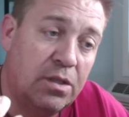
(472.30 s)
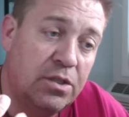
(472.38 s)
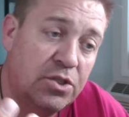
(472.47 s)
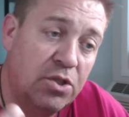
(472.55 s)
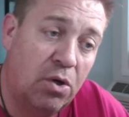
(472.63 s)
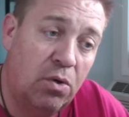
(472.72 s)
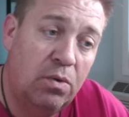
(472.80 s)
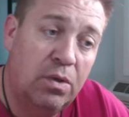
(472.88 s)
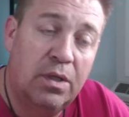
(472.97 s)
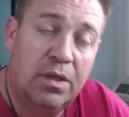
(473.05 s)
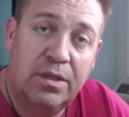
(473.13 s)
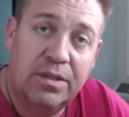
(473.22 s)
So
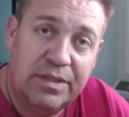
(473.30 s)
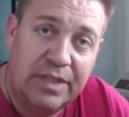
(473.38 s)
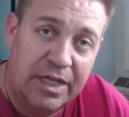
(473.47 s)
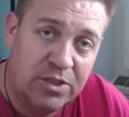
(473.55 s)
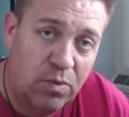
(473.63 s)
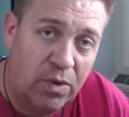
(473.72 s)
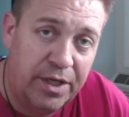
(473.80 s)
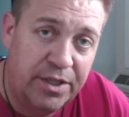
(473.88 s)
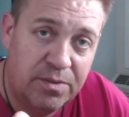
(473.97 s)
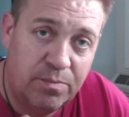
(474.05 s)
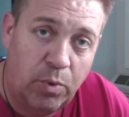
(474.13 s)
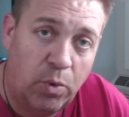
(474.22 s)
that's why
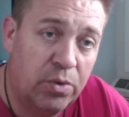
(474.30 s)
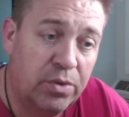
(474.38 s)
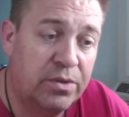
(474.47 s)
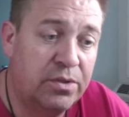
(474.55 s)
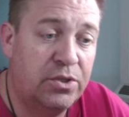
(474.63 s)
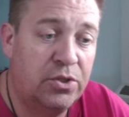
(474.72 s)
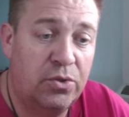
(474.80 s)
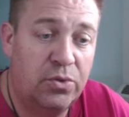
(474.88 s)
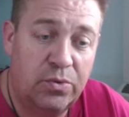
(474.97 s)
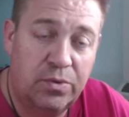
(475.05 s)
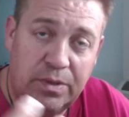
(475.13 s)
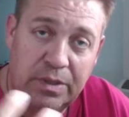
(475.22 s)
it's important
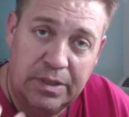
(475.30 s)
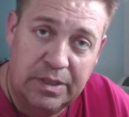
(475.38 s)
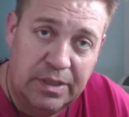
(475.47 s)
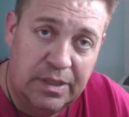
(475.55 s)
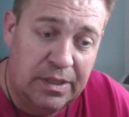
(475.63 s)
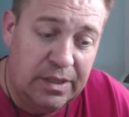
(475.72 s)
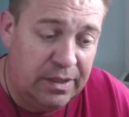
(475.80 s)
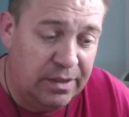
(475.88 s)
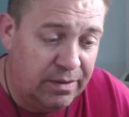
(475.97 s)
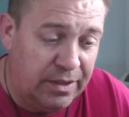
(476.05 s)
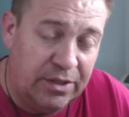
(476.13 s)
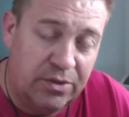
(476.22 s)
to
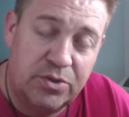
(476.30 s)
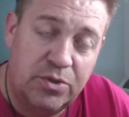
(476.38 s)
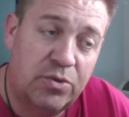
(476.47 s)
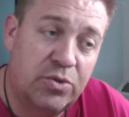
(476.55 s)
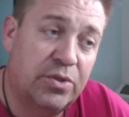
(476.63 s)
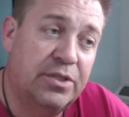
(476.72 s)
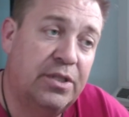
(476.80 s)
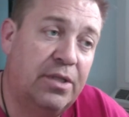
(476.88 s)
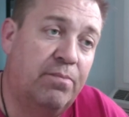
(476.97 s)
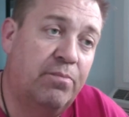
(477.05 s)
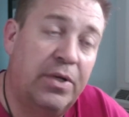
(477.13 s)
get those nutrients in.